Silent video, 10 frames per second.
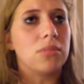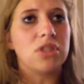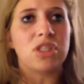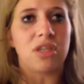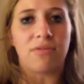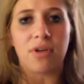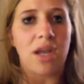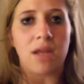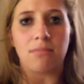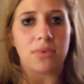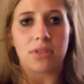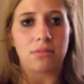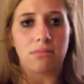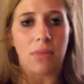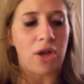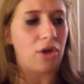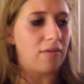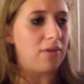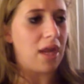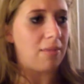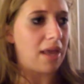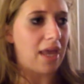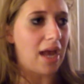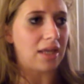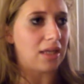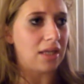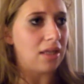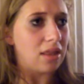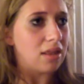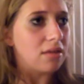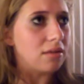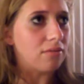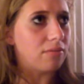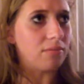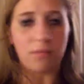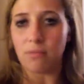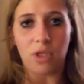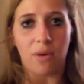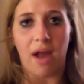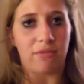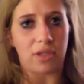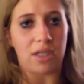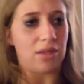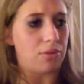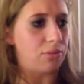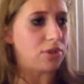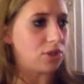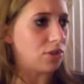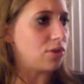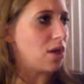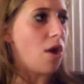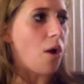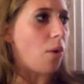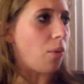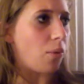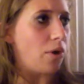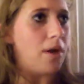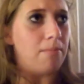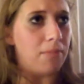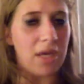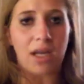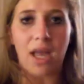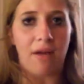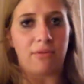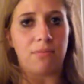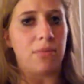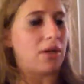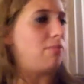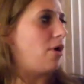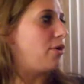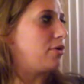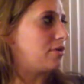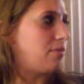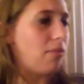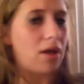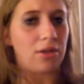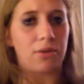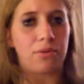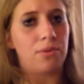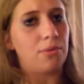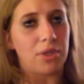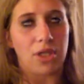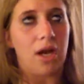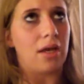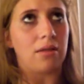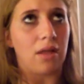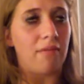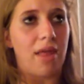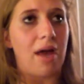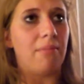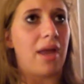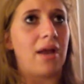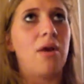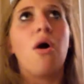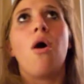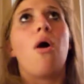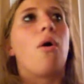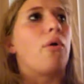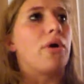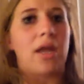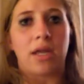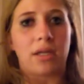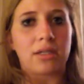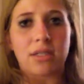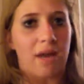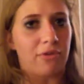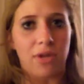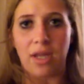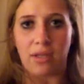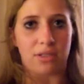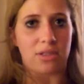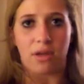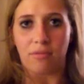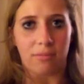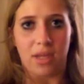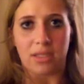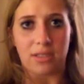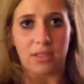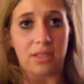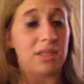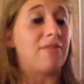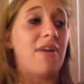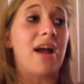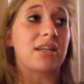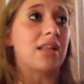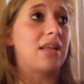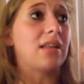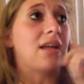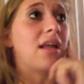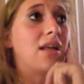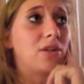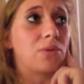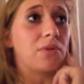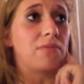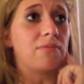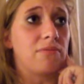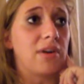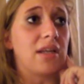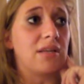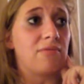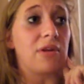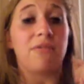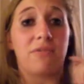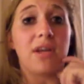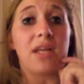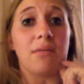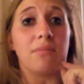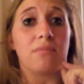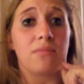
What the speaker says: different names. I could have named that cat Keith, after Keith Richards, or Mick after Mick Mars from Motley Crue, which I love that band, or Angus after Angus Young from AC/DC. In fact, I think that Angus would fit him.